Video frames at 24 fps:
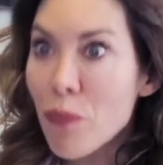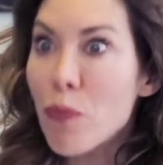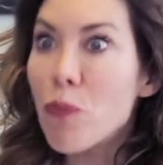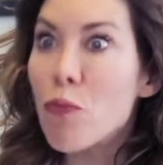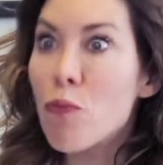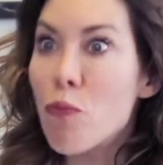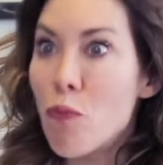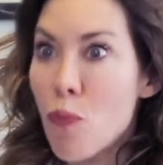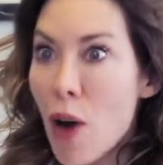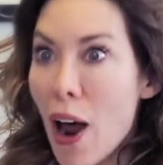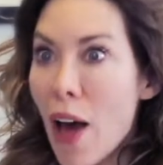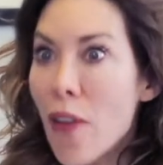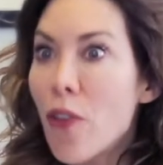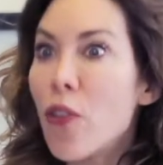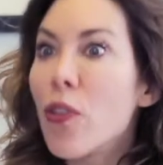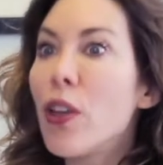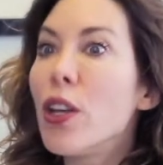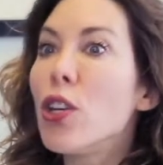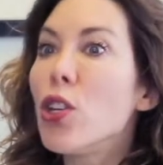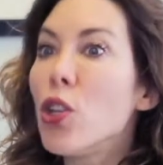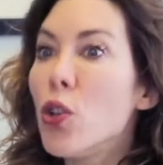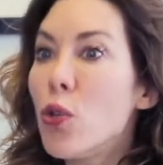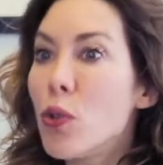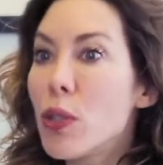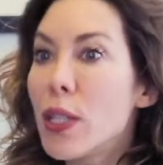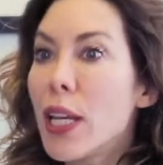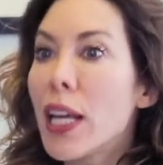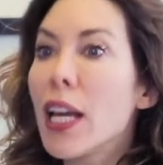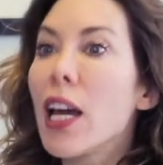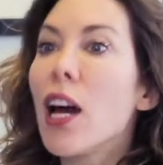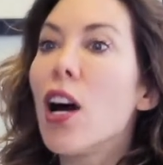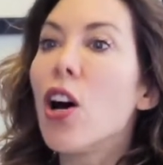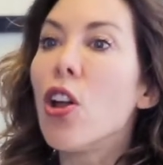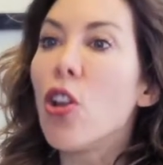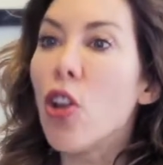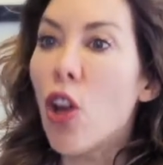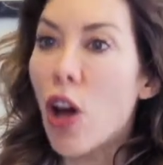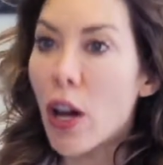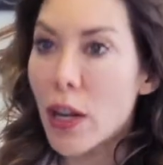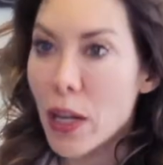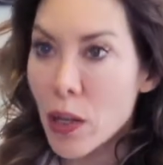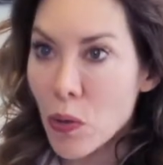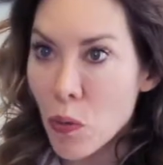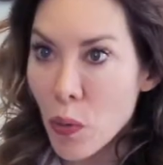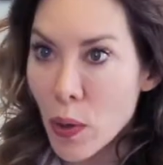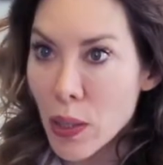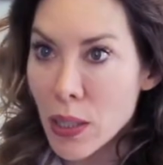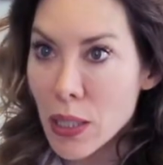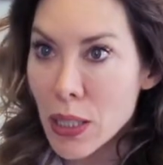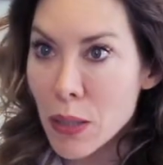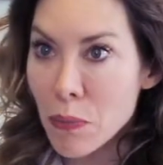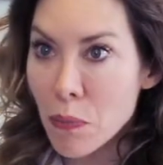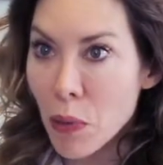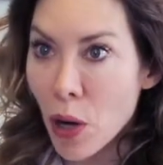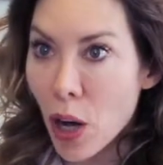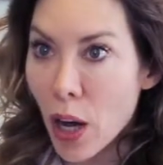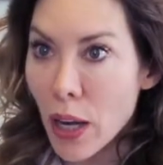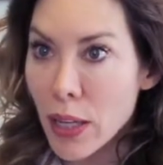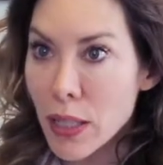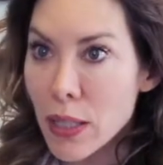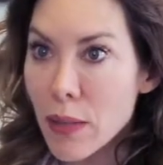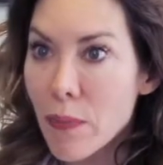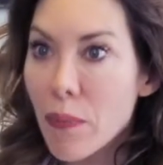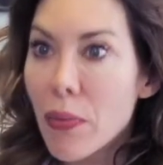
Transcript: rather than using a lot in one spot.